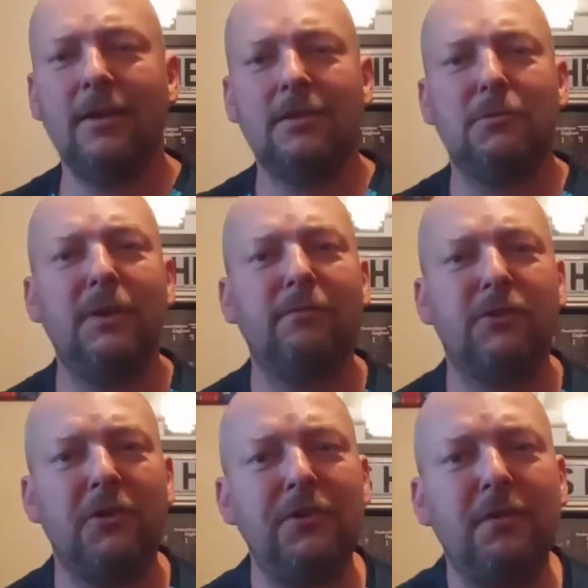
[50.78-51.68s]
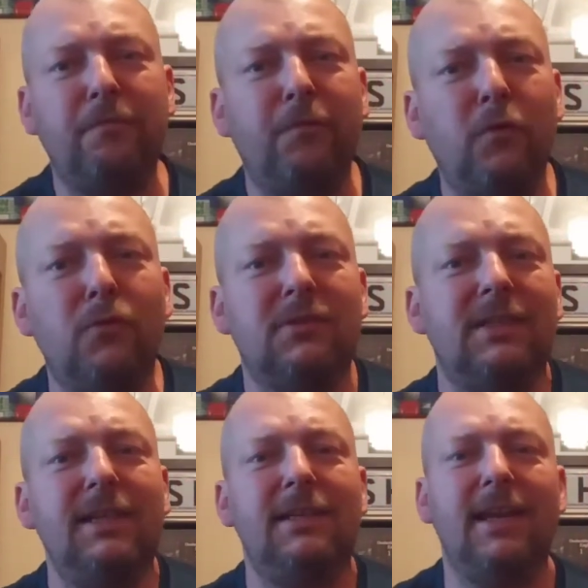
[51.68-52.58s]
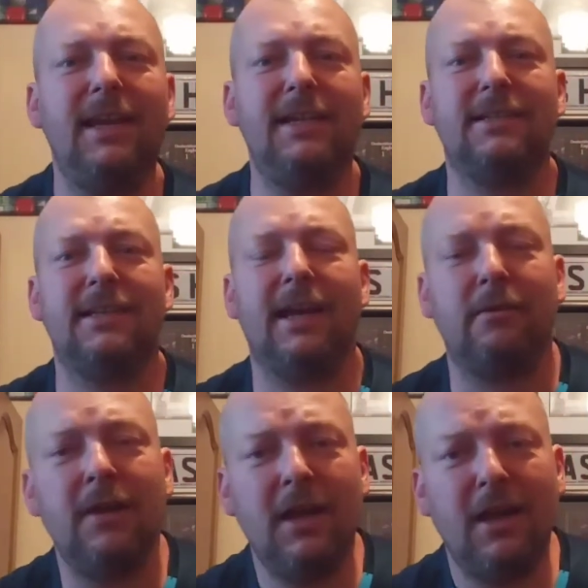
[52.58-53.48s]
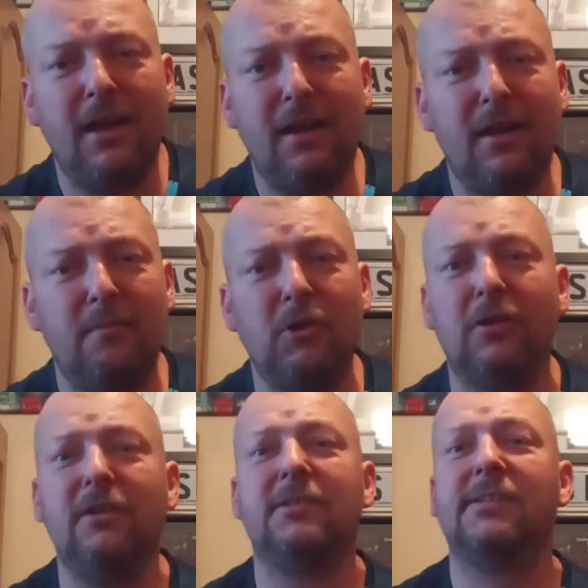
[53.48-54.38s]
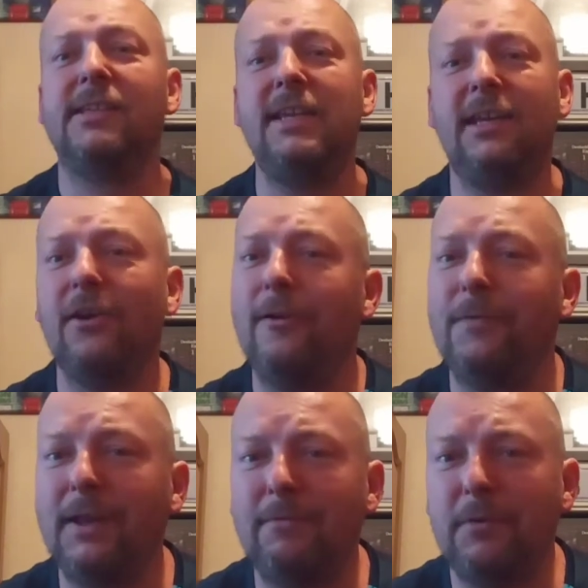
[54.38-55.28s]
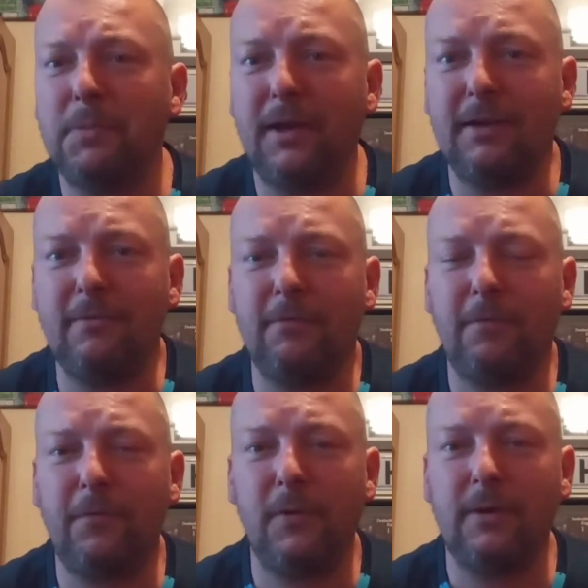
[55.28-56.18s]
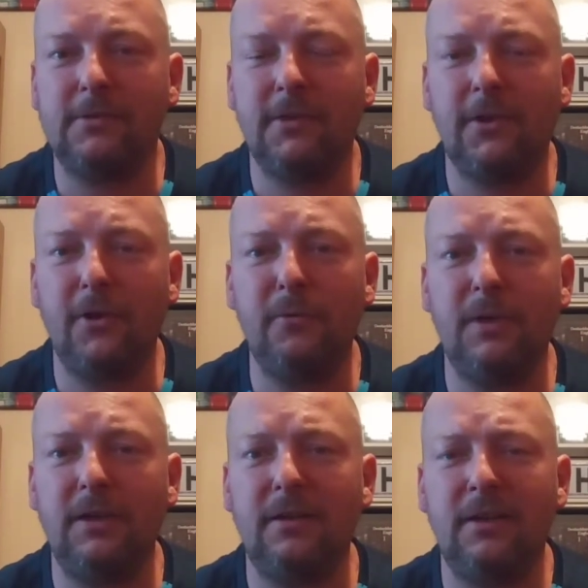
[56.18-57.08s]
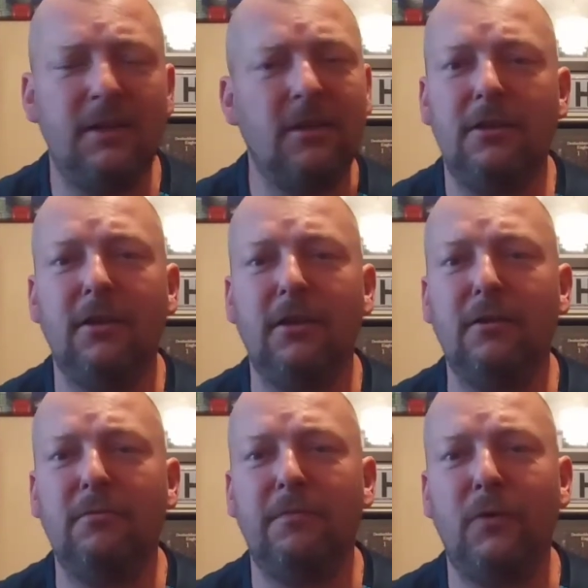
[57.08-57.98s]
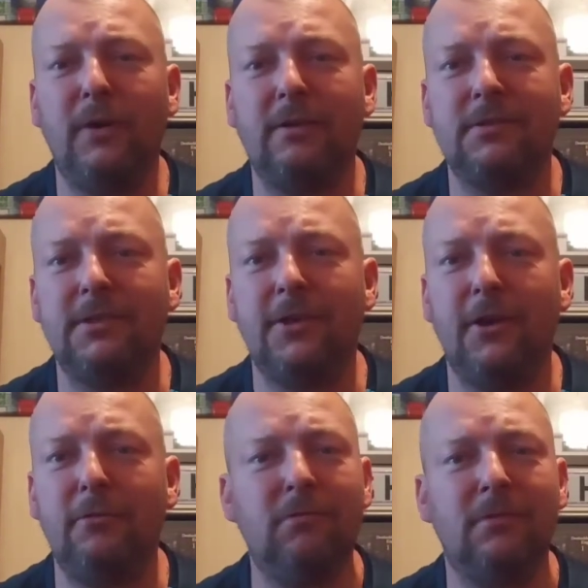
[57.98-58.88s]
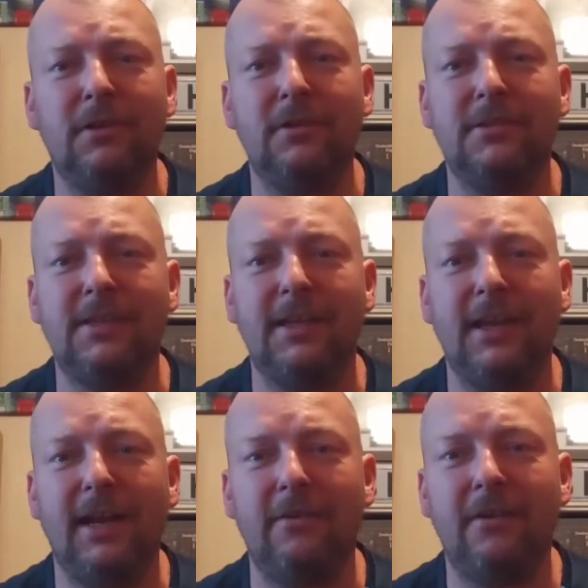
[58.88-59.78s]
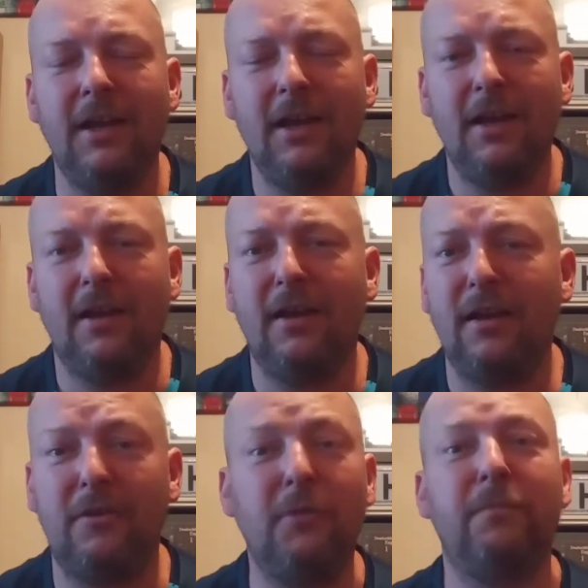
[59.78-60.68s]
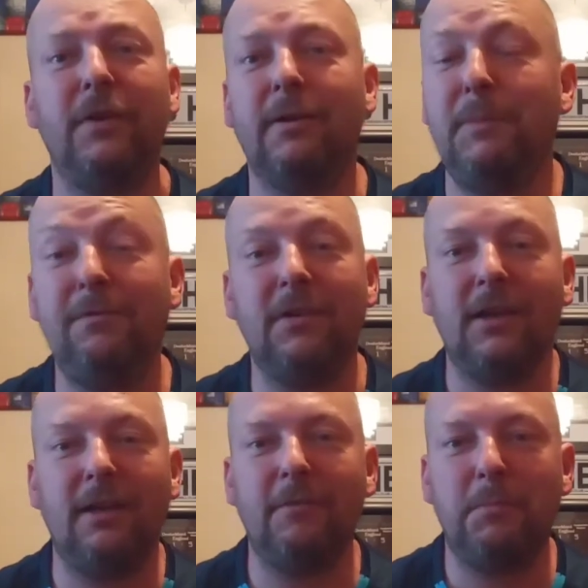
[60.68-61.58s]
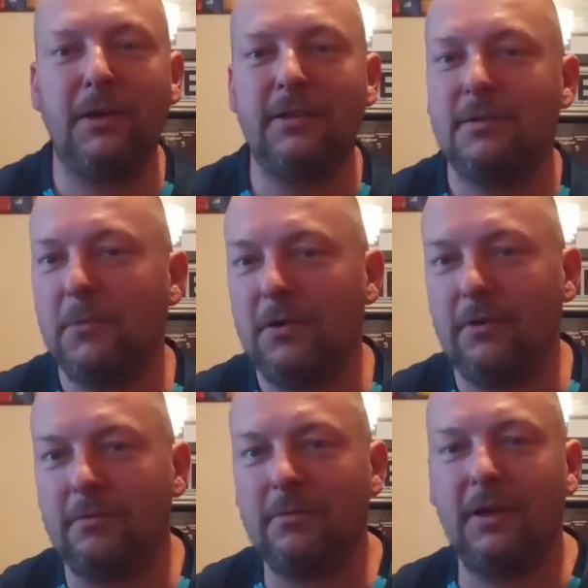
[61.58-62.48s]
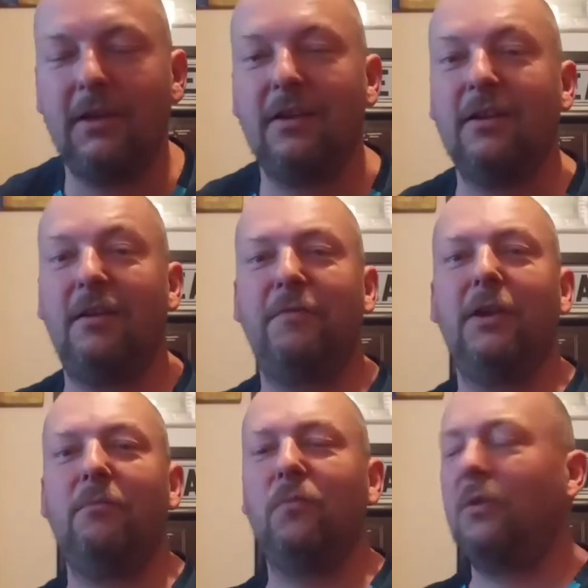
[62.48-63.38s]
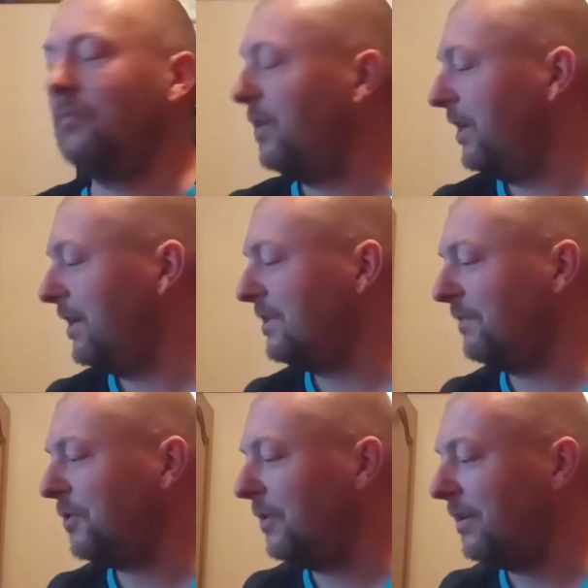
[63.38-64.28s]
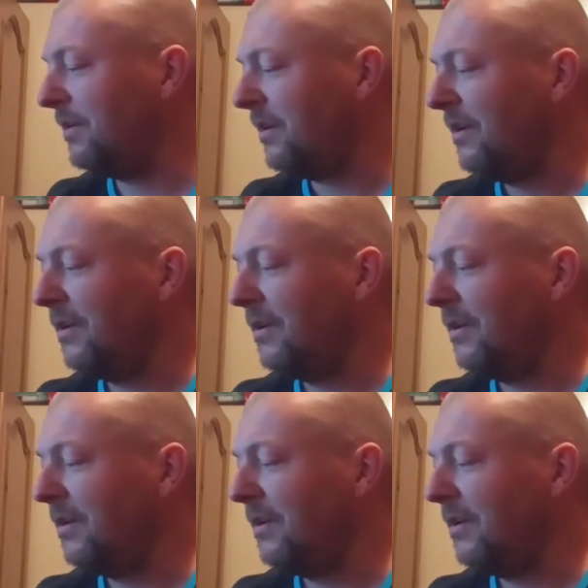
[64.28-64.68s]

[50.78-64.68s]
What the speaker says: So we have done the 14 days now. I'm not going to sneak off and have a pint with a few hours to go. 4 hours to go. I'm going to stick it out. I don't think I'm even going to have a pint tomorrow. I think what it is, I've got a